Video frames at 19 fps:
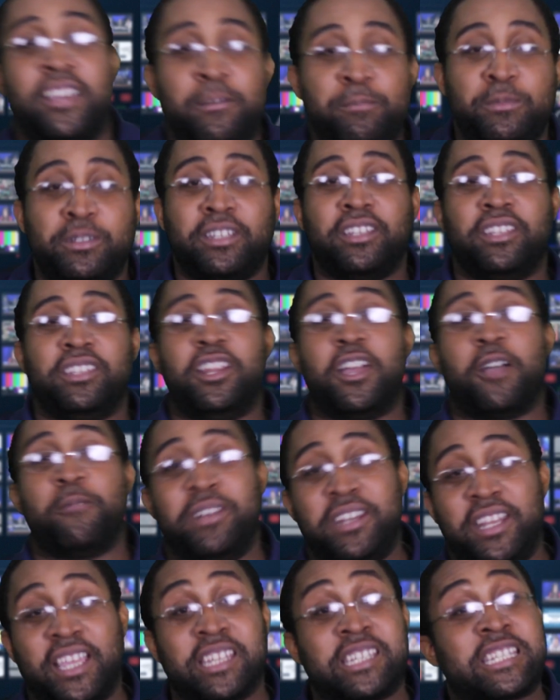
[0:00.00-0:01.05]
You know what I mean?
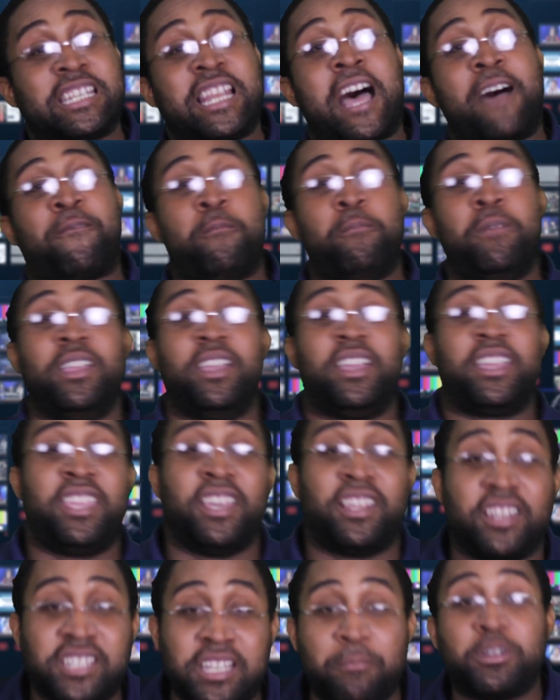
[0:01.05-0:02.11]
Niggas is live familiar
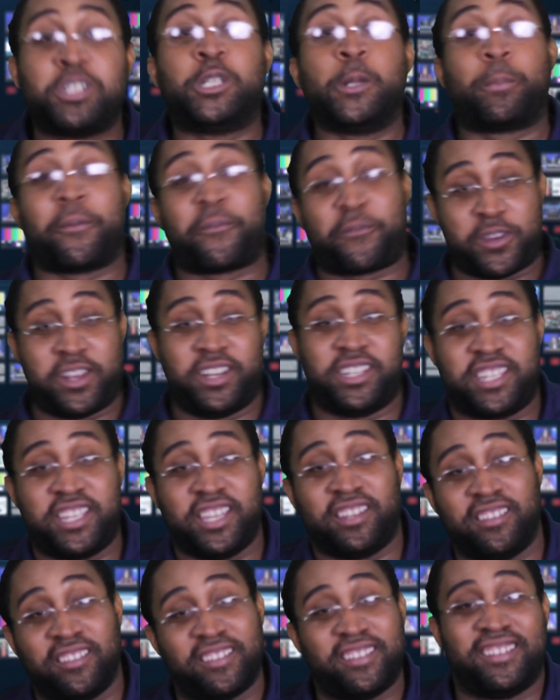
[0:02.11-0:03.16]
killers. I'm a Super Friends
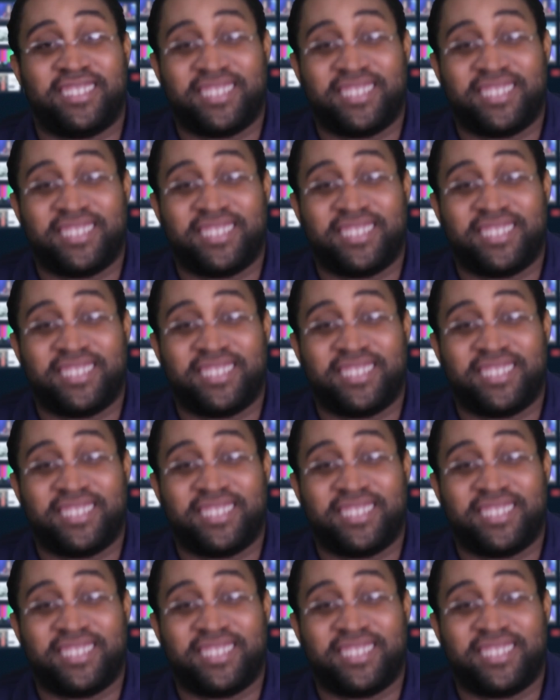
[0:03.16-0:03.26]
killer.